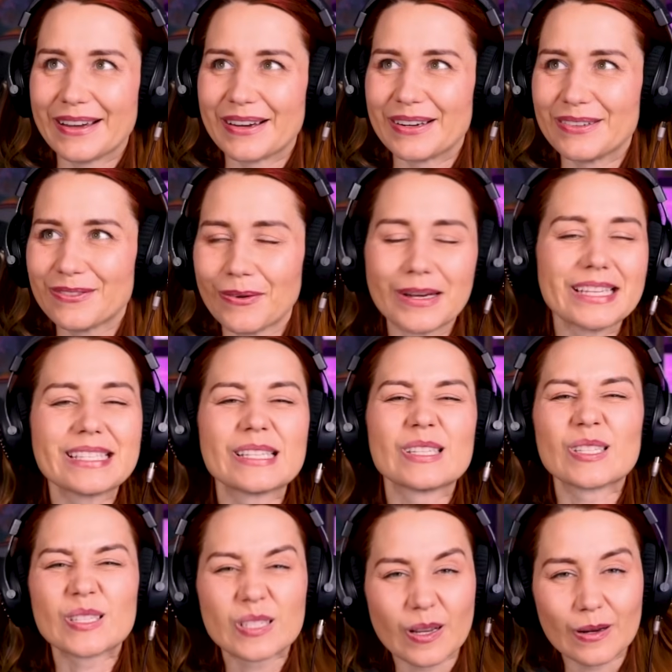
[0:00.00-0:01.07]
her voice
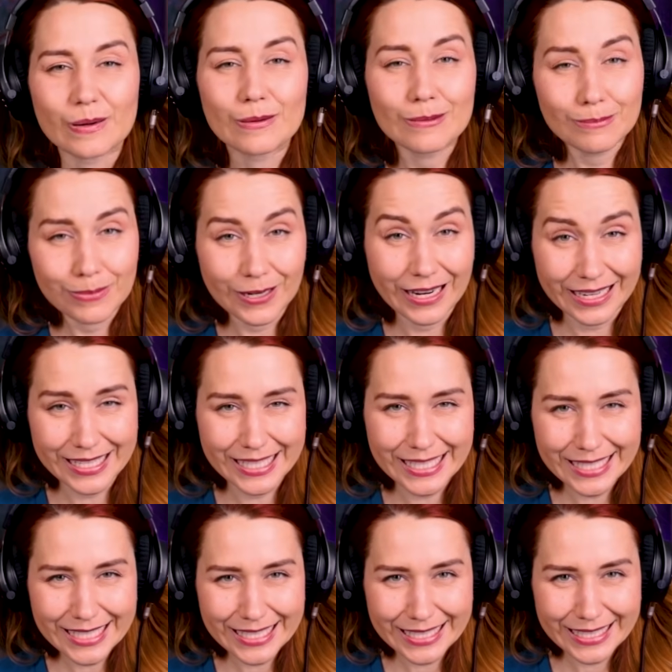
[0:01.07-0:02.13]
is so
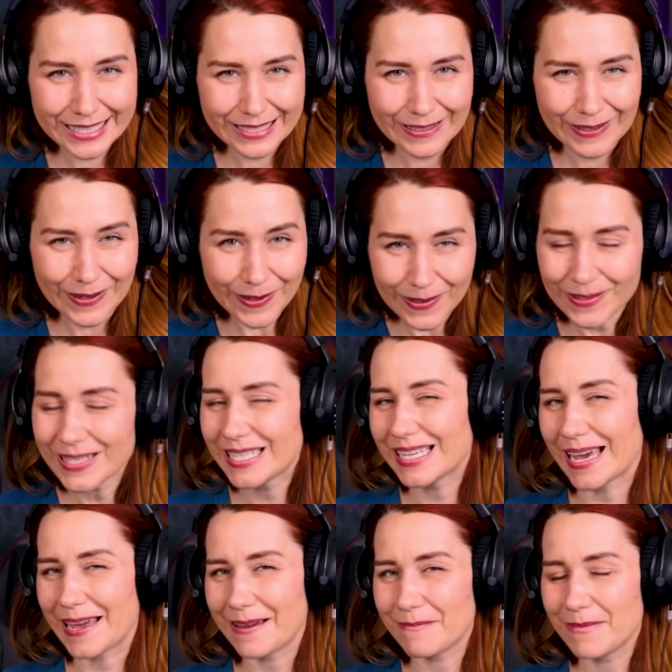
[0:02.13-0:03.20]
present all the
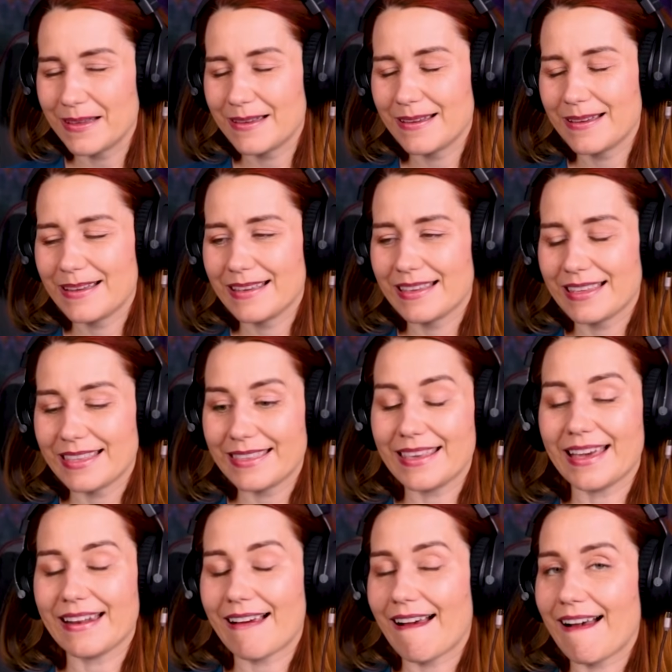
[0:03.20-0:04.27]
time,
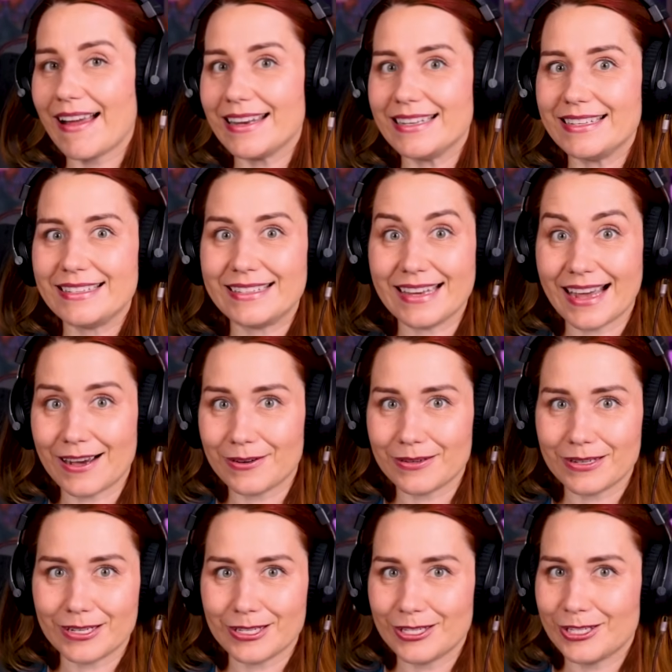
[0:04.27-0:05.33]
yet I
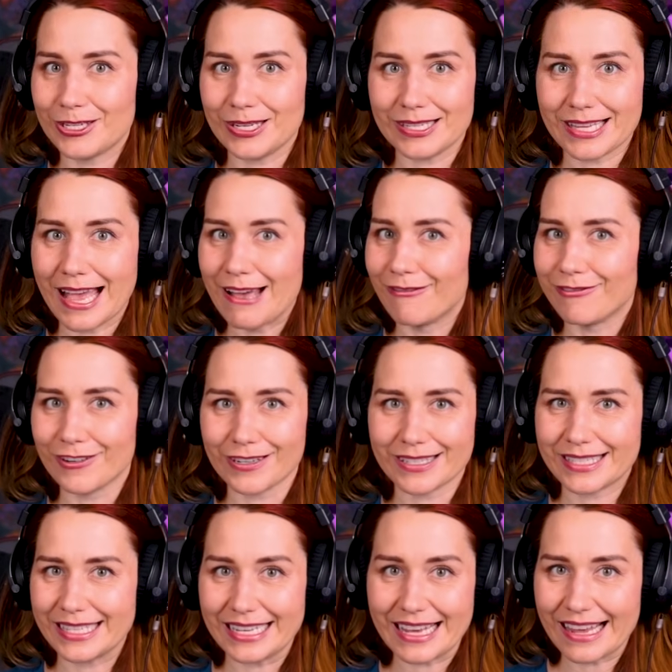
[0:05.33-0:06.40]
doubt she's ever
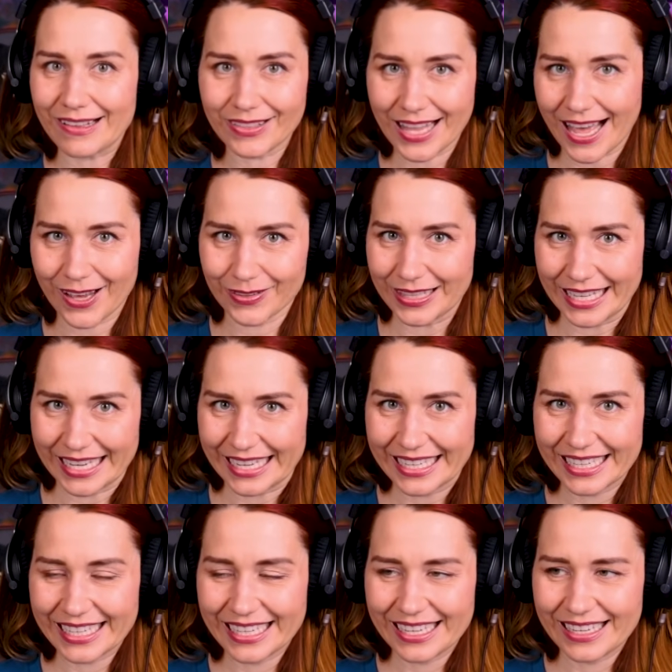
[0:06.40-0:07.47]
singing
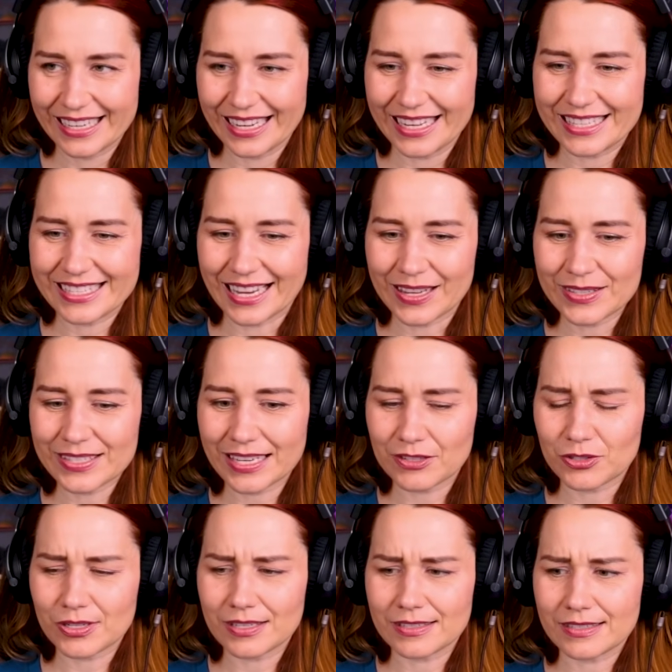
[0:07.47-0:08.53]
loudly. It sounds like
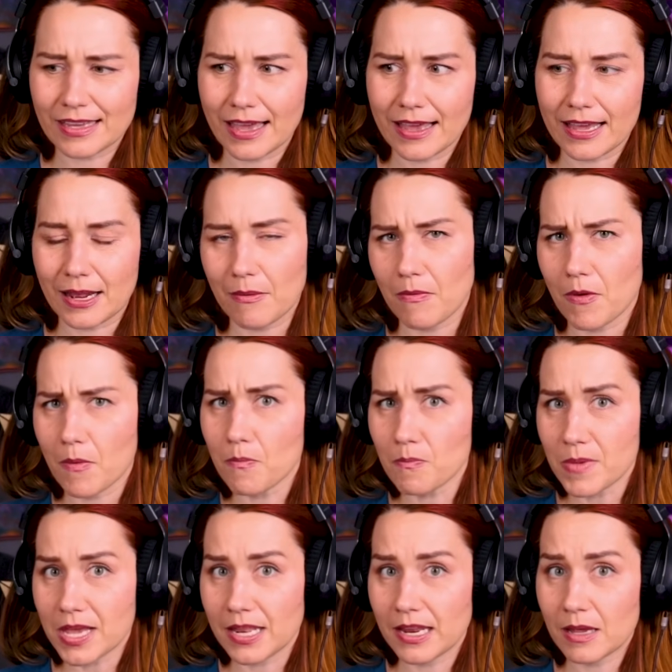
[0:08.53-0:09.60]
she's saying at a
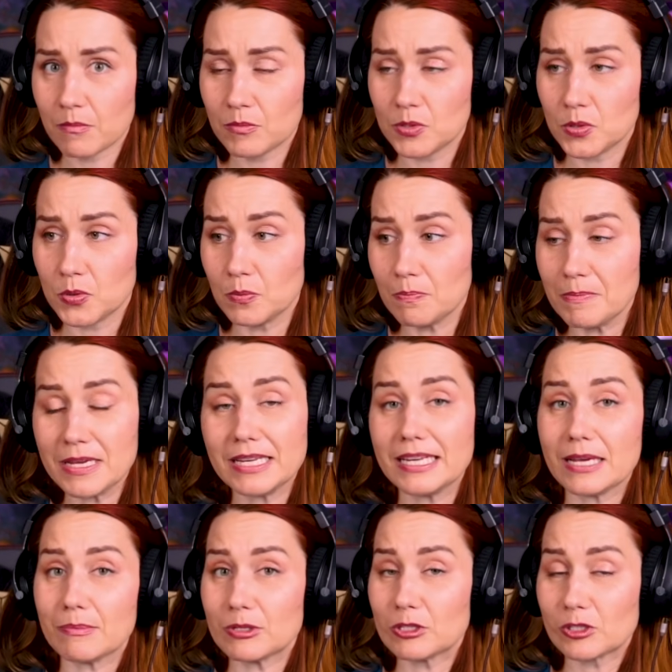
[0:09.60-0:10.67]
medium to
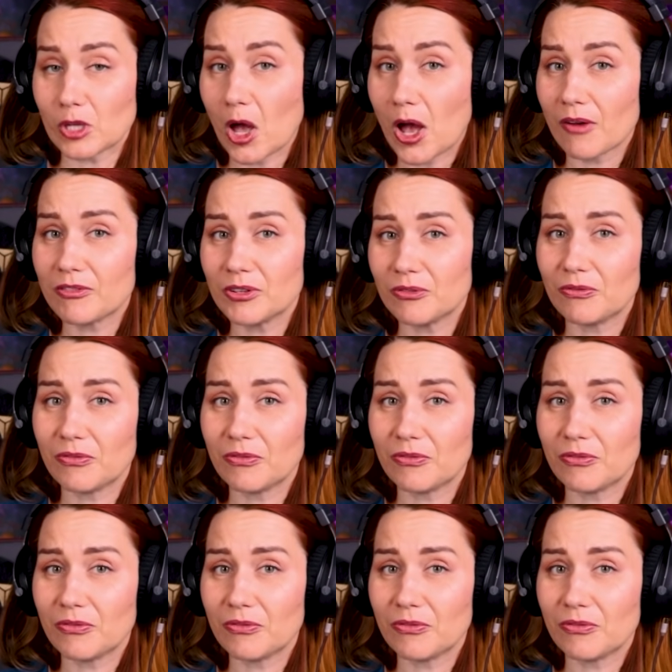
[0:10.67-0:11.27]
medium soft